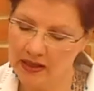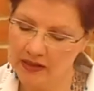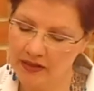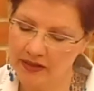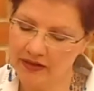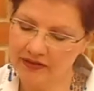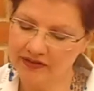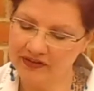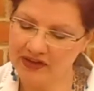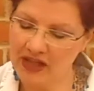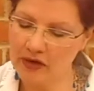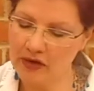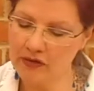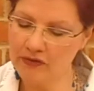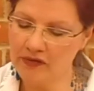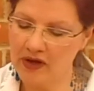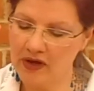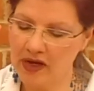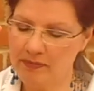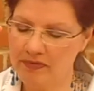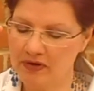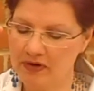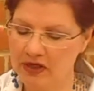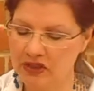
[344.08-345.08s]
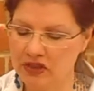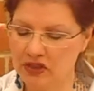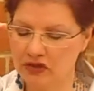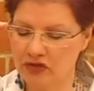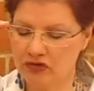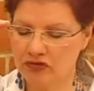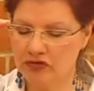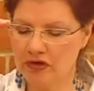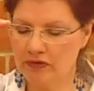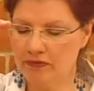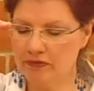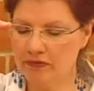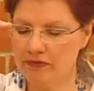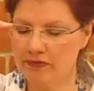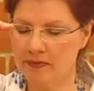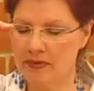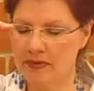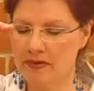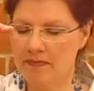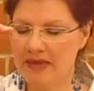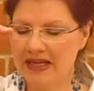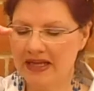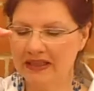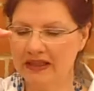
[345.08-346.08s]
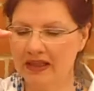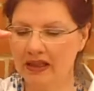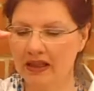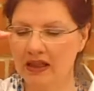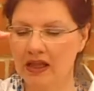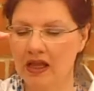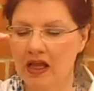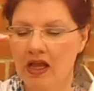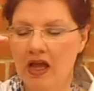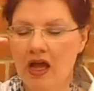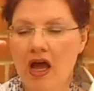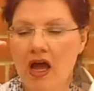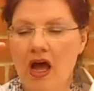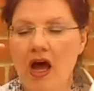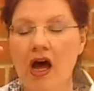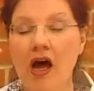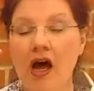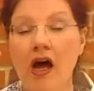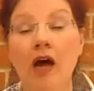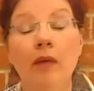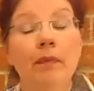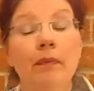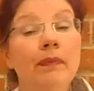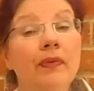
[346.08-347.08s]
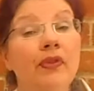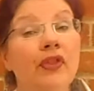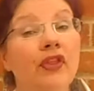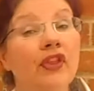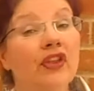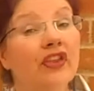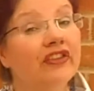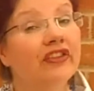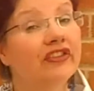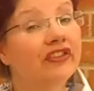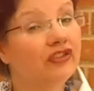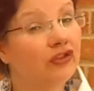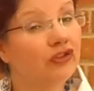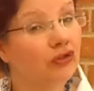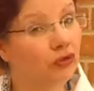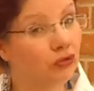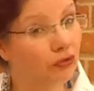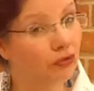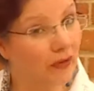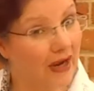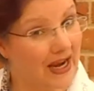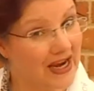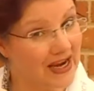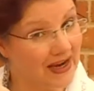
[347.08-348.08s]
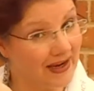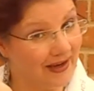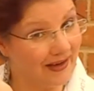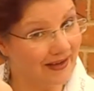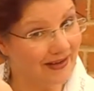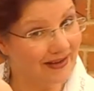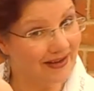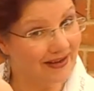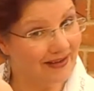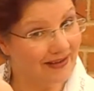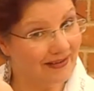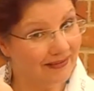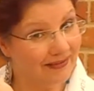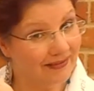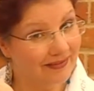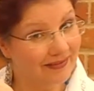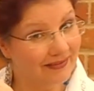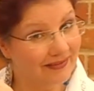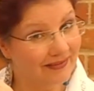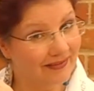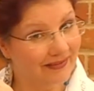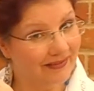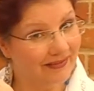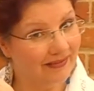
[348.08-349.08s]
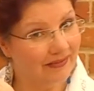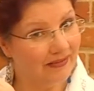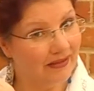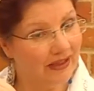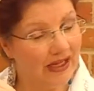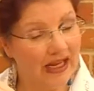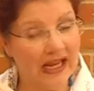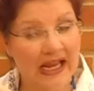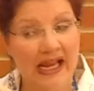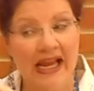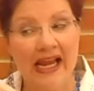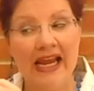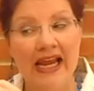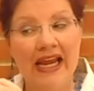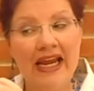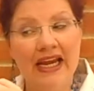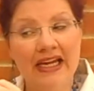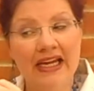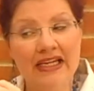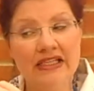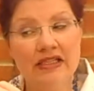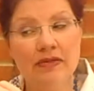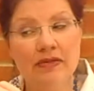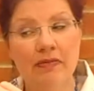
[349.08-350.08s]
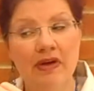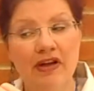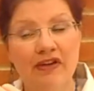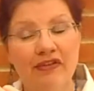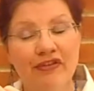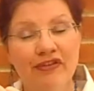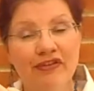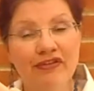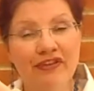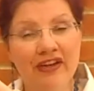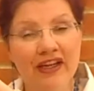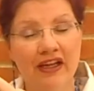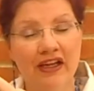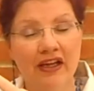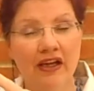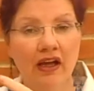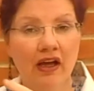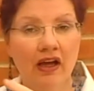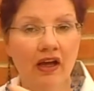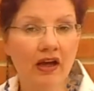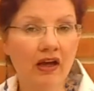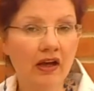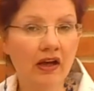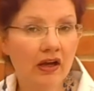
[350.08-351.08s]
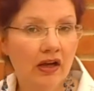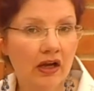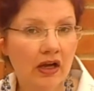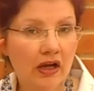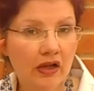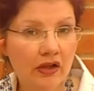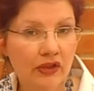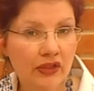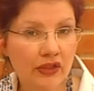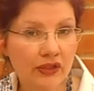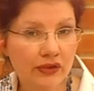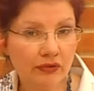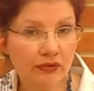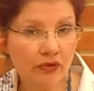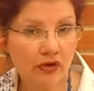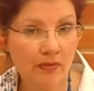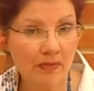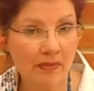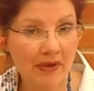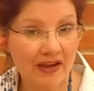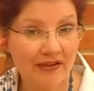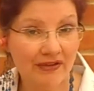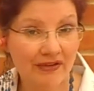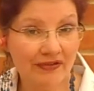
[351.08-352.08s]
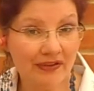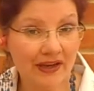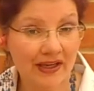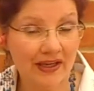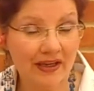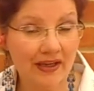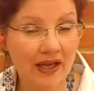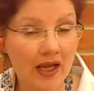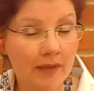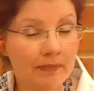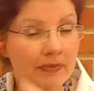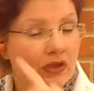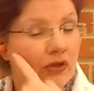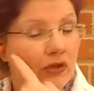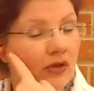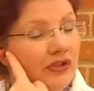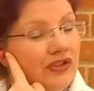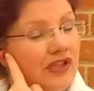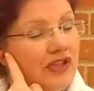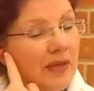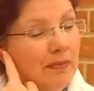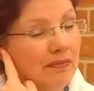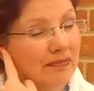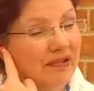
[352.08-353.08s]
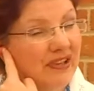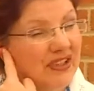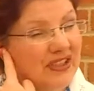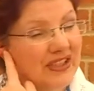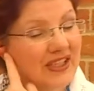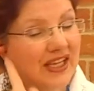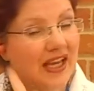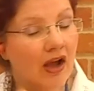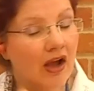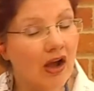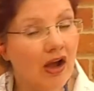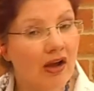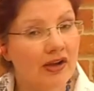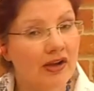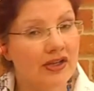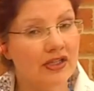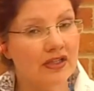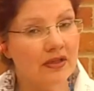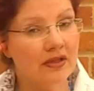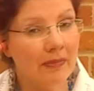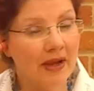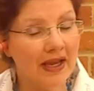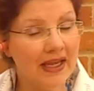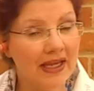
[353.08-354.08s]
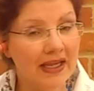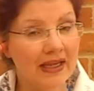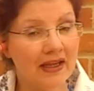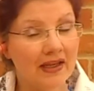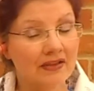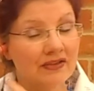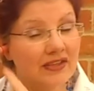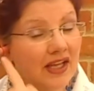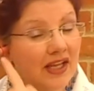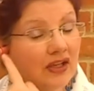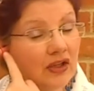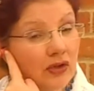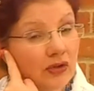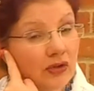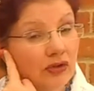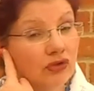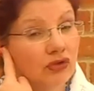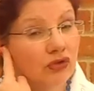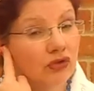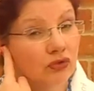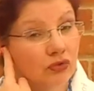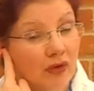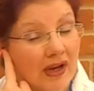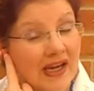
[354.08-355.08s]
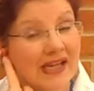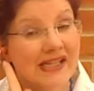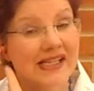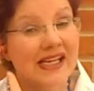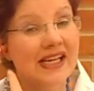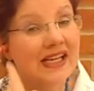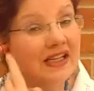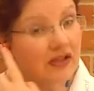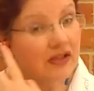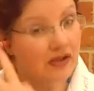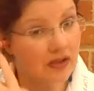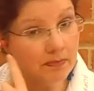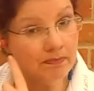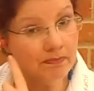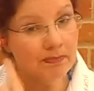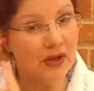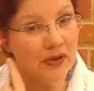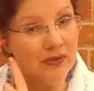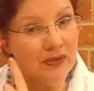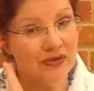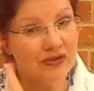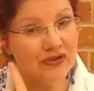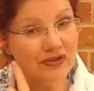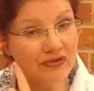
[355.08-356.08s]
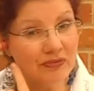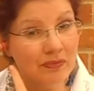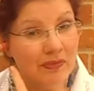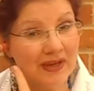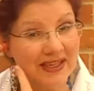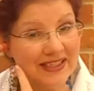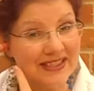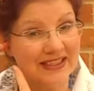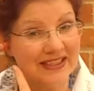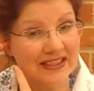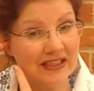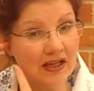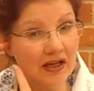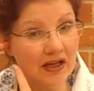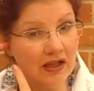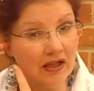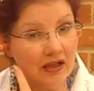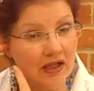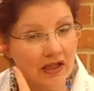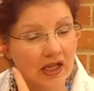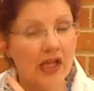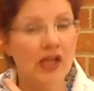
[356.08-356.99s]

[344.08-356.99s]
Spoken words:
the sound vibrations travel from the metal up the string into my finger, through my finger, and because I'm pressing it hard into my ears, that goes straight into the bones of my skull.